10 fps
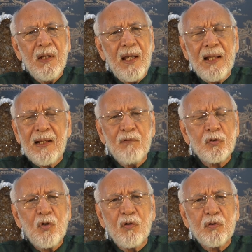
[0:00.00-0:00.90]
And I will
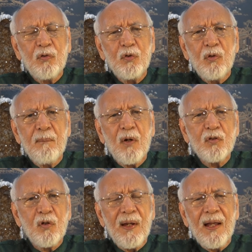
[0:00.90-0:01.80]
talk to you about
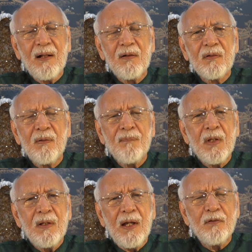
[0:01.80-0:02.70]
your health
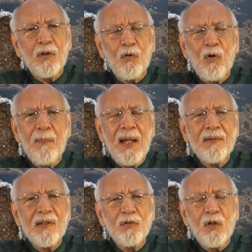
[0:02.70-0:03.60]
and your
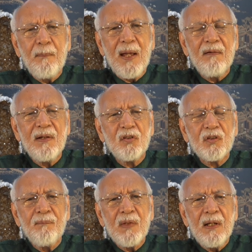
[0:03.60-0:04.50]
romance and your
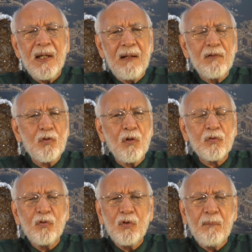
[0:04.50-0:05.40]
marriage. And I'll talk
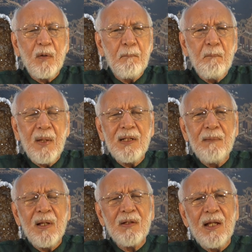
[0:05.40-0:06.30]
to you about many,
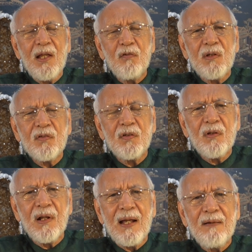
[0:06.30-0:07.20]
many areas in
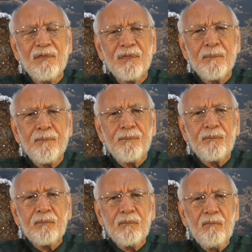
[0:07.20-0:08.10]
your life
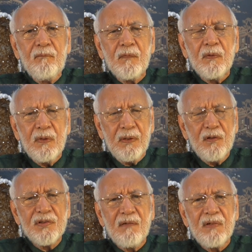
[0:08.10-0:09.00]
in
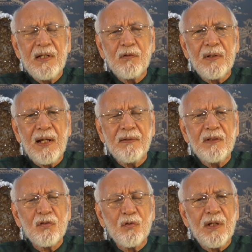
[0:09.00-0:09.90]
the 7, 8, or 9
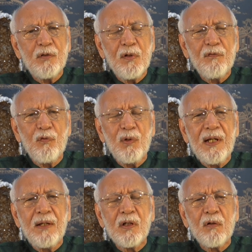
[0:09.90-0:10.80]
years, so that you are fully
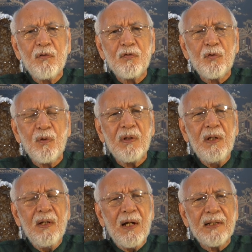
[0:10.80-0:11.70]
under control.
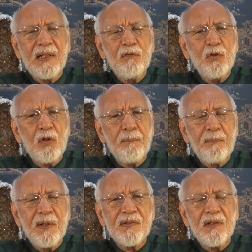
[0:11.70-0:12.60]
I'll give you your
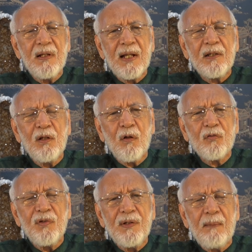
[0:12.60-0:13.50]
personal lucky
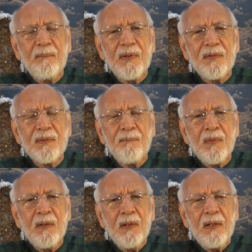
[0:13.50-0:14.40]
lottery numbers
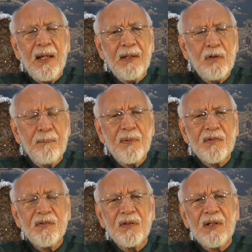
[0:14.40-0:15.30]
and your
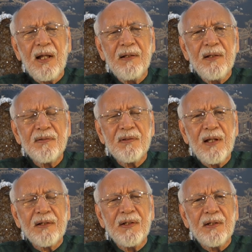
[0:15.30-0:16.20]
personal colors,
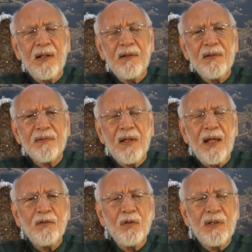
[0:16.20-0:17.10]
lucky colors,
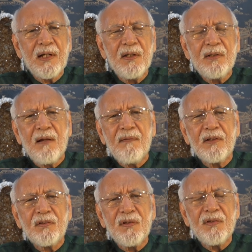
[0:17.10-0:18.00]
and your lucky
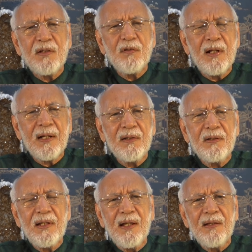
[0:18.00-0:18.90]
directions, and your lucky
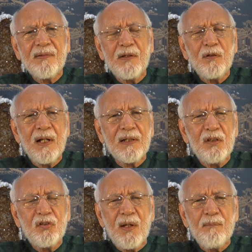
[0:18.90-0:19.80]
days, and your lucky
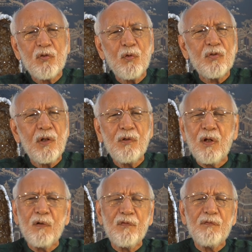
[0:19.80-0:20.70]
gemstones, a
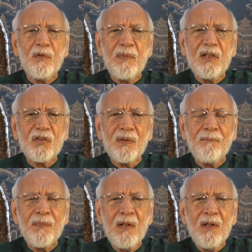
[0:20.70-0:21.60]
lot of information.
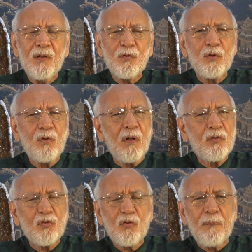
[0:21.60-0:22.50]
So you are
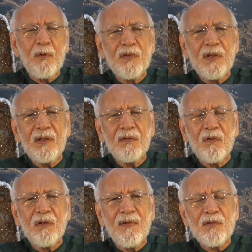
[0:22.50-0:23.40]
on top things for
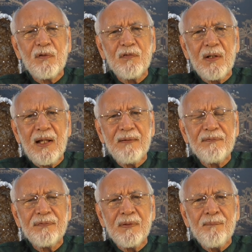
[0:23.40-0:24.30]
the rest of your
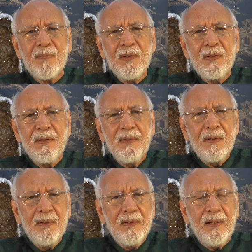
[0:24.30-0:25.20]
life.
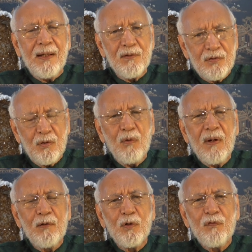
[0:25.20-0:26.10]
And so
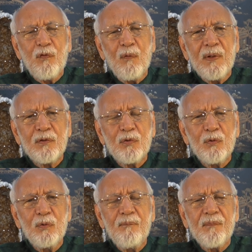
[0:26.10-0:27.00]
I look forward
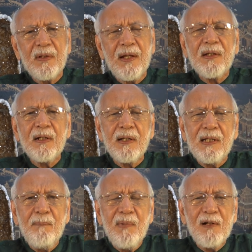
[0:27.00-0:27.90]
to getting an
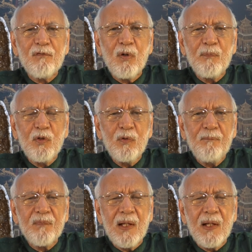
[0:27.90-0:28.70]
email from you.